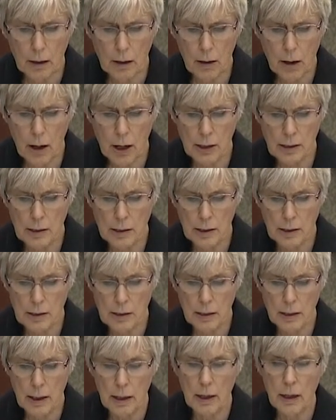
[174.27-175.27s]

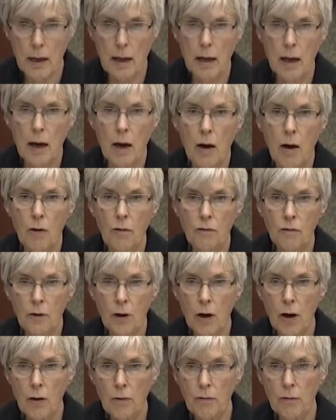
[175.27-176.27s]
causes the
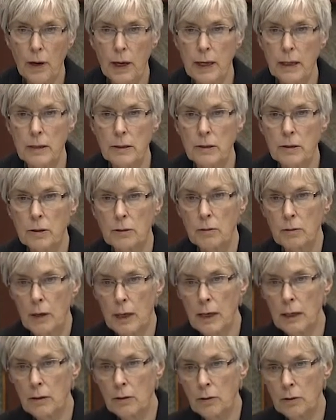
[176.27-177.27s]
overall rate to
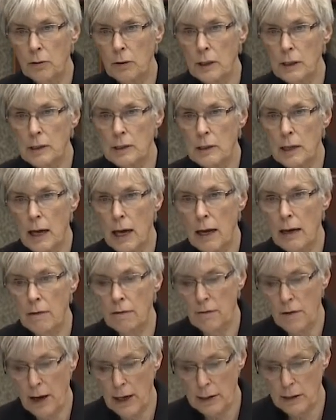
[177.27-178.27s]
increase at a
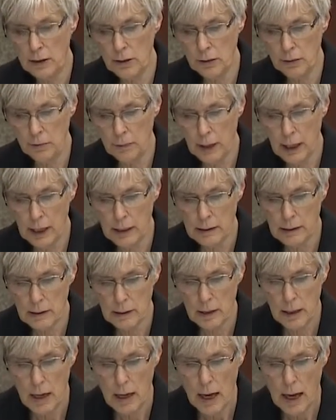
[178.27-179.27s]
faster
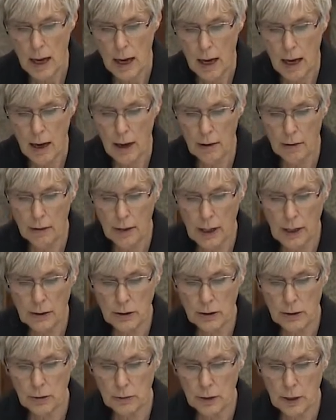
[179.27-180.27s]
pace
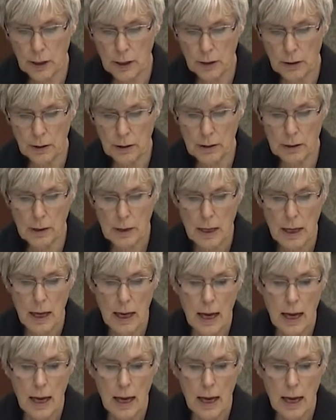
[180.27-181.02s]
than 2 years.